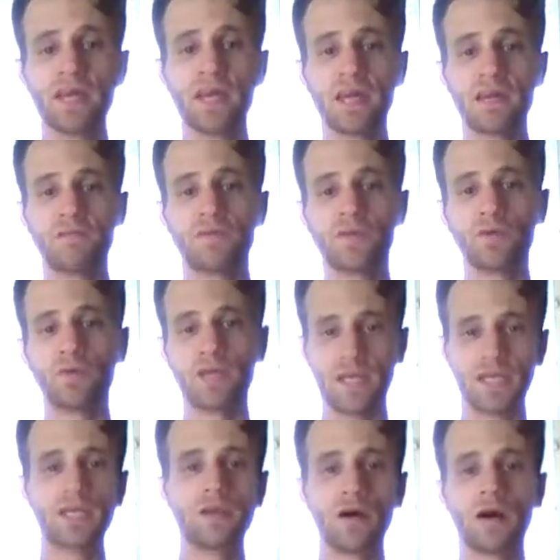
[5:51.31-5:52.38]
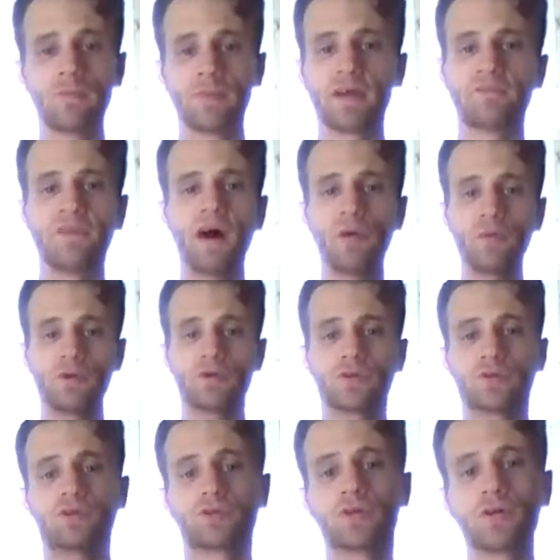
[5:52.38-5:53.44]
If you heat up, if I were to
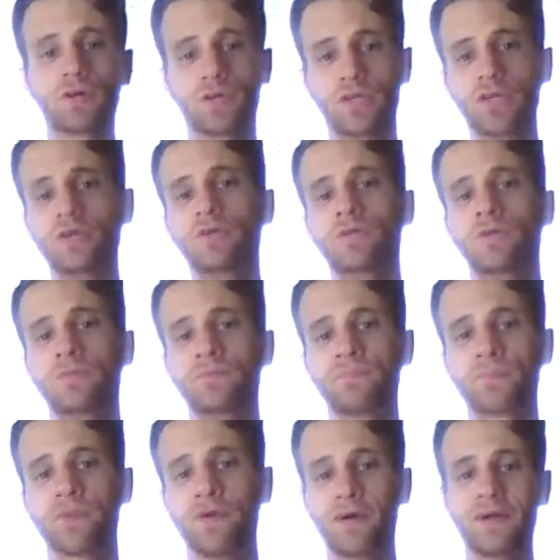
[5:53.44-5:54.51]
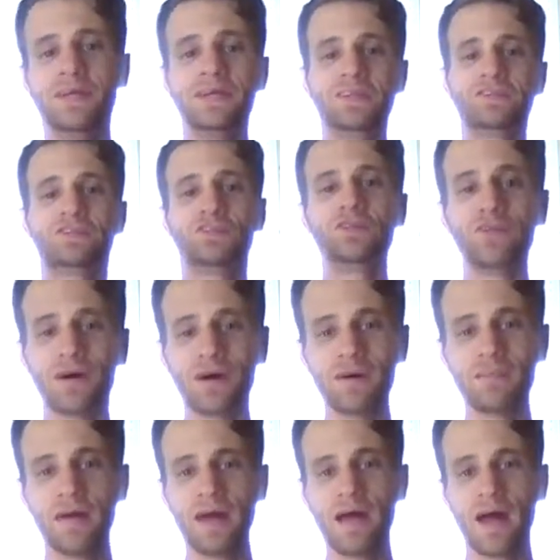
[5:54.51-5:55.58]
cook you or heat you up
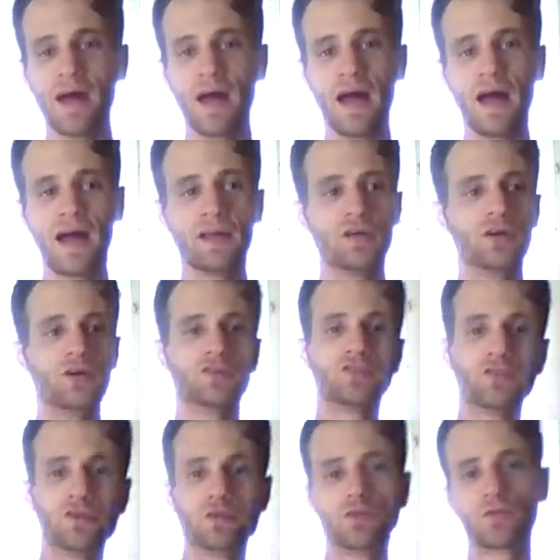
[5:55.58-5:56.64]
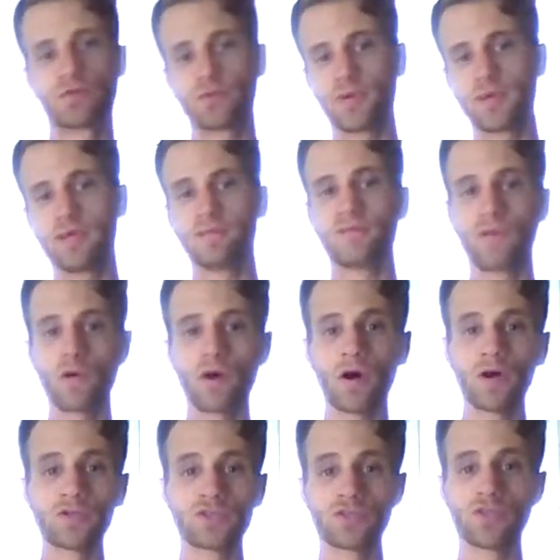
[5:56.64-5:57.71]
at 200, 300,
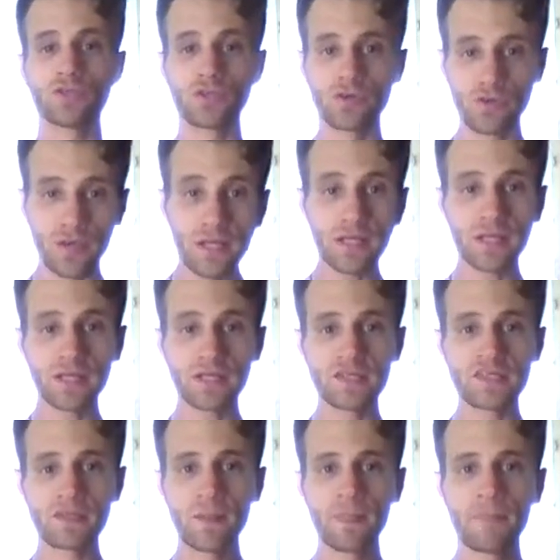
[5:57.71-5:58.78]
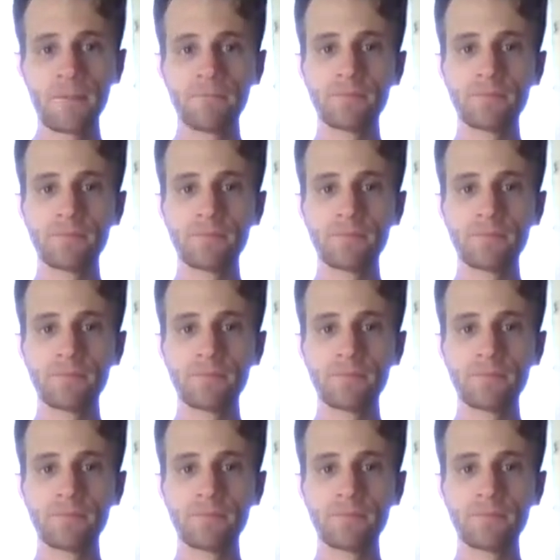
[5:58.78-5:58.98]
400 degrees,